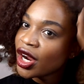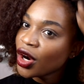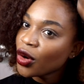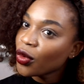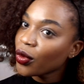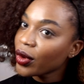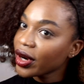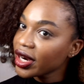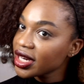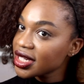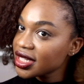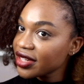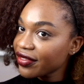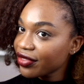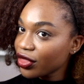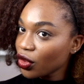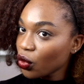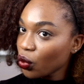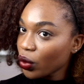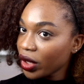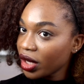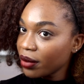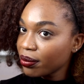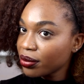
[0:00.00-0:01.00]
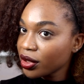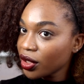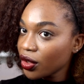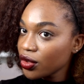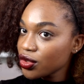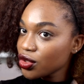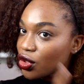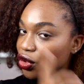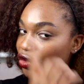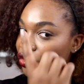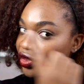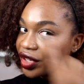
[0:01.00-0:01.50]
Whereas if the wind
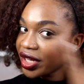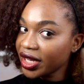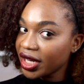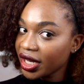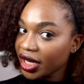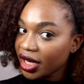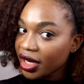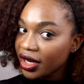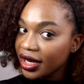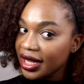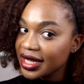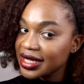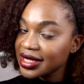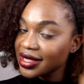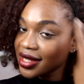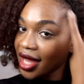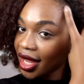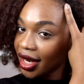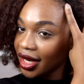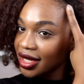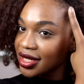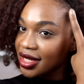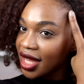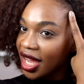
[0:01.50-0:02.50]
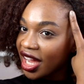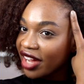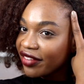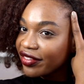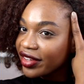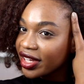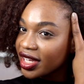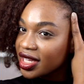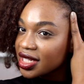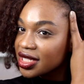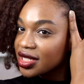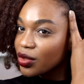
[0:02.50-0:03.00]
blows over here, it's not as
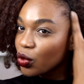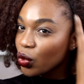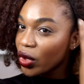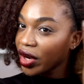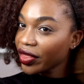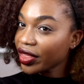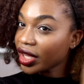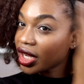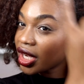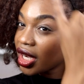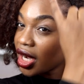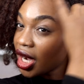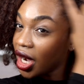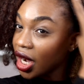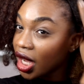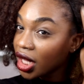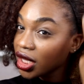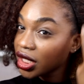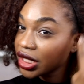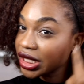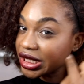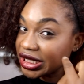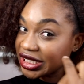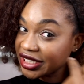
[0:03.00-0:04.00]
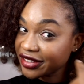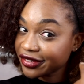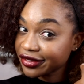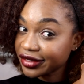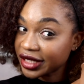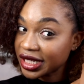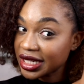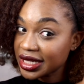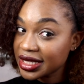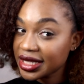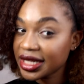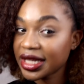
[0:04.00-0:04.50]
obvious where the color
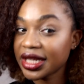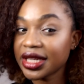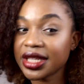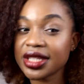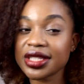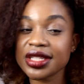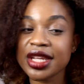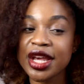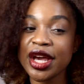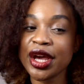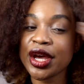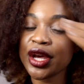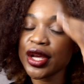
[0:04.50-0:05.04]
difference is.